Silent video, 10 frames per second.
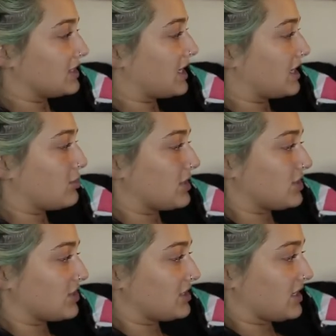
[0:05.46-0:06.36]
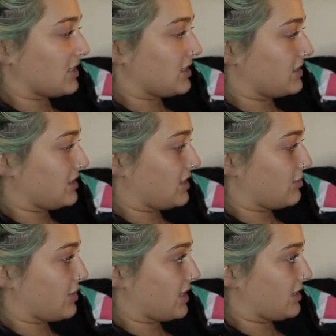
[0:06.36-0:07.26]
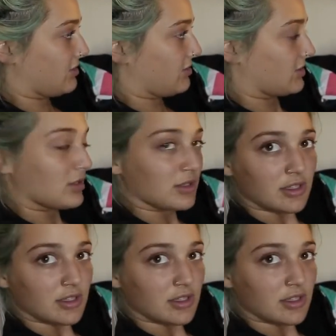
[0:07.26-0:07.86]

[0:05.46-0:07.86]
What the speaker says: Take a picture so I can see how bad I look.